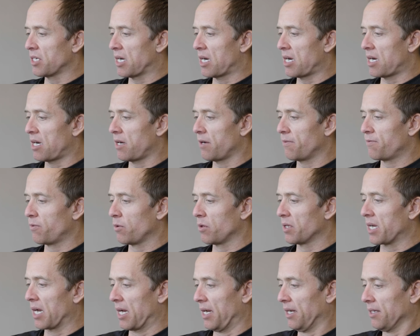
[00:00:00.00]
Shah
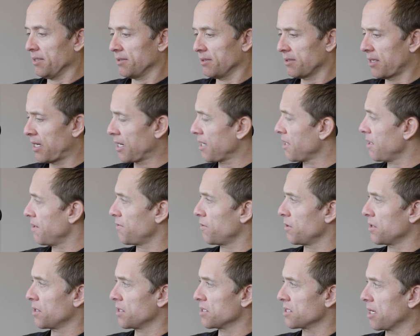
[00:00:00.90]
Fulliger. I don't know
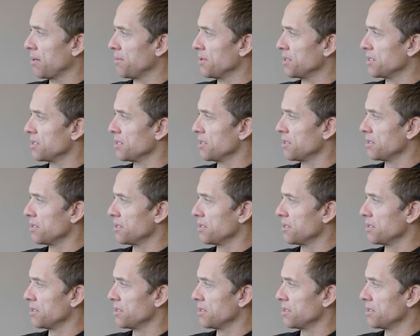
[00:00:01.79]
if Fulliger's coming to